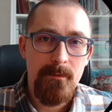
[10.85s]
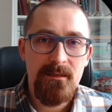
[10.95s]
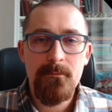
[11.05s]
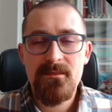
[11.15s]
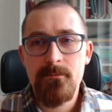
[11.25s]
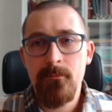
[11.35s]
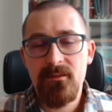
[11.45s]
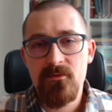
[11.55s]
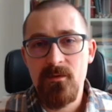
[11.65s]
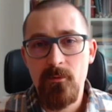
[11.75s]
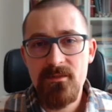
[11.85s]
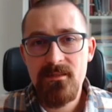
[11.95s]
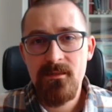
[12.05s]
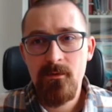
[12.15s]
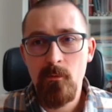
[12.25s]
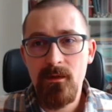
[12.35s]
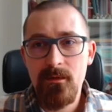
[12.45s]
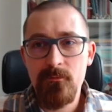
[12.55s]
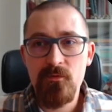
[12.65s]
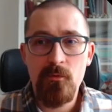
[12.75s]
name is Bartosz Jablonski.
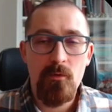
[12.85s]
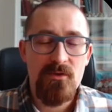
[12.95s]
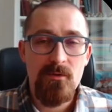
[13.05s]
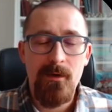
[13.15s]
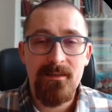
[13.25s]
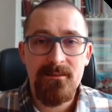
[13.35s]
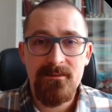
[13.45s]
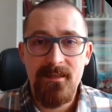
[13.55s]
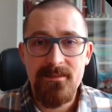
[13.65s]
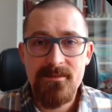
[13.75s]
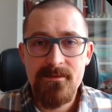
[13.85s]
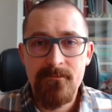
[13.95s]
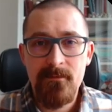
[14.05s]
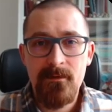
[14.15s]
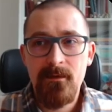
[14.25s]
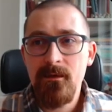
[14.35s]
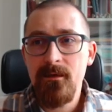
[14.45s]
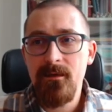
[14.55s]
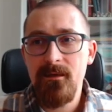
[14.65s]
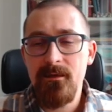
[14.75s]
Welcome to Warsaw IT Days.
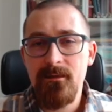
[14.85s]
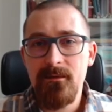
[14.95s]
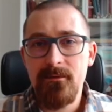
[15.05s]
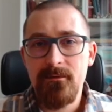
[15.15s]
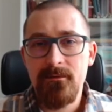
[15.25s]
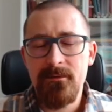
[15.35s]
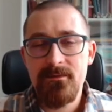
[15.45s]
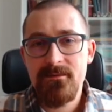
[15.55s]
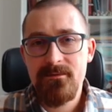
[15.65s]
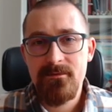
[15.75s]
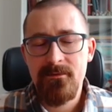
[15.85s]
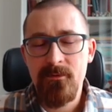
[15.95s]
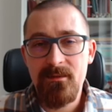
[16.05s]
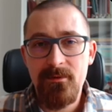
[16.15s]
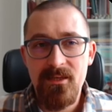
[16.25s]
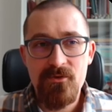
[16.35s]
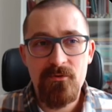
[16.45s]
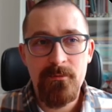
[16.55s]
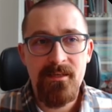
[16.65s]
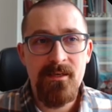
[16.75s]
It's a great pleasure
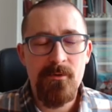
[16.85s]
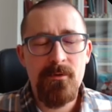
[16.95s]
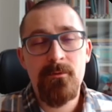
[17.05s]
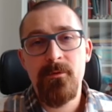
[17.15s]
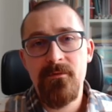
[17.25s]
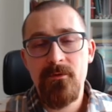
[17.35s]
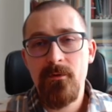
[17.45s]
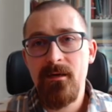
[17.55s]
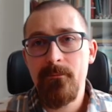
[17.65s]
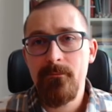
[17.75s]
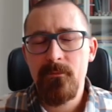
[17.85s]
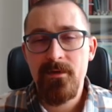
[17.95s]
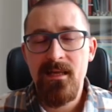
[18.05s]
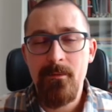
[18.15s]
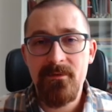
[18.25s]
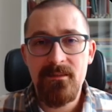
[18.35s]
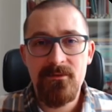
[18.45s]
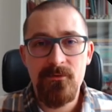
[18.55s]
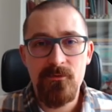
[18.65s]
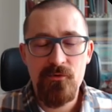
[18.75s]
to be here with you. I'm really happy
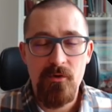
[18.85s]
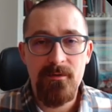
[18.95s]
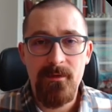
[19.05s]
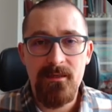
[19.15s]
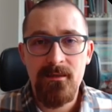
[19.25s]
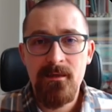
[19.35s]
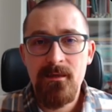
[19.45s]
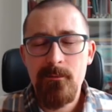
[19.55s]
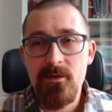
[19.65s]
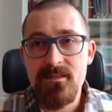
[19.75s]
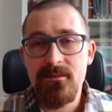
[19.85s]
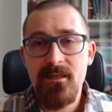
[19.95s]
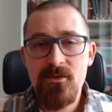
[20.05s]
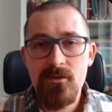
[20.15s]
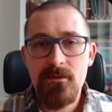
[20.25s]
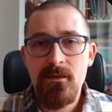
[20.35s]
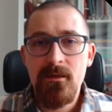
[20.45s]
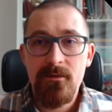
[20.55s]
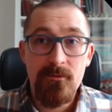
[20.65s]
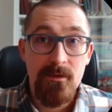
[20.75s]
that you joined my presentation,
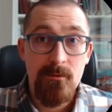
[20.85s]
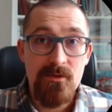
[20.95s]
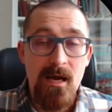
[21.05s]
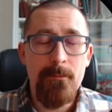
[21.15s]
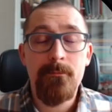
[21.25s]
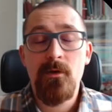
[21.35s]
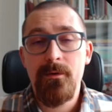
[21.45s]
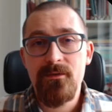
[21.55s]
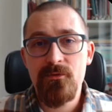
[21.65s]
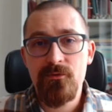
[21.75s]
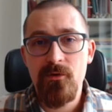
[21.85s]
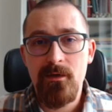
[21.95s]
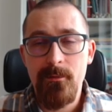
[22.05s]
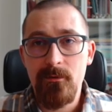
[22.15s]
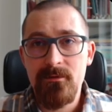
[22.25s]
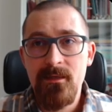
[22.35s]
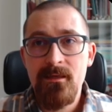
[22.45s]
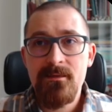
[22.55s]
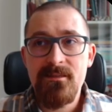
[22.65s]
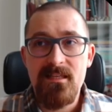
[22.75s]
during which I'm going to talk about
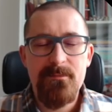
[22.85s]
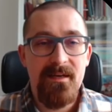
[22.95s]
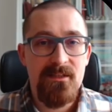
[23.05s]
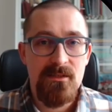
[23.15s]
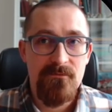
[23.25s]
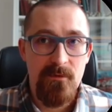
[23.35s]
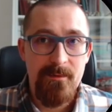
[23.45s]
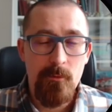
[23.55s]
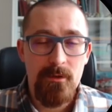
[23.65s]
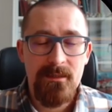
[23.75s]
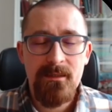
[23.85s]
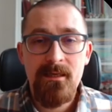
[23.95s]
SAS Packages Framework,